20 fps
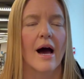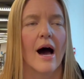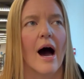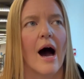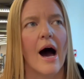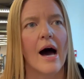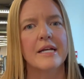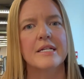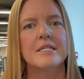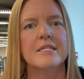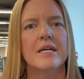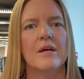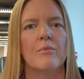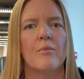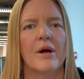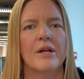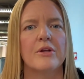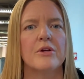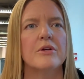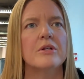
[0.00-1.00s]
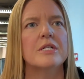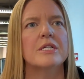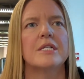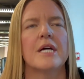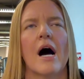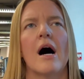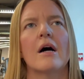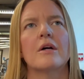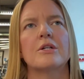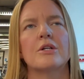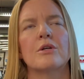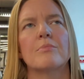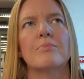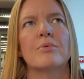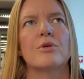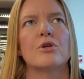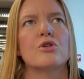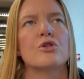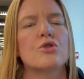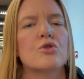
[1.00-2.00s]
Honestly, when your doctor
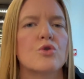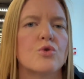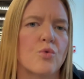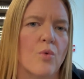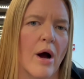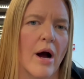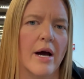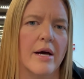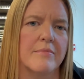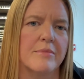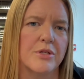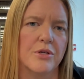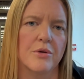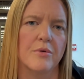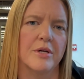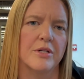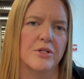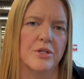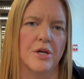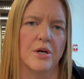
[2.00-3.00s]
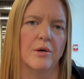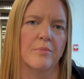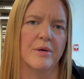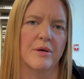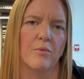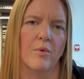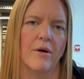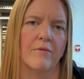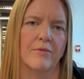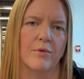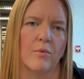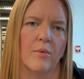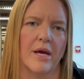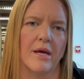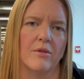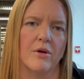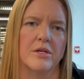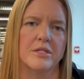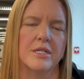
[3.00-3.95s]
prescribes you a GLP-1 for weight loss,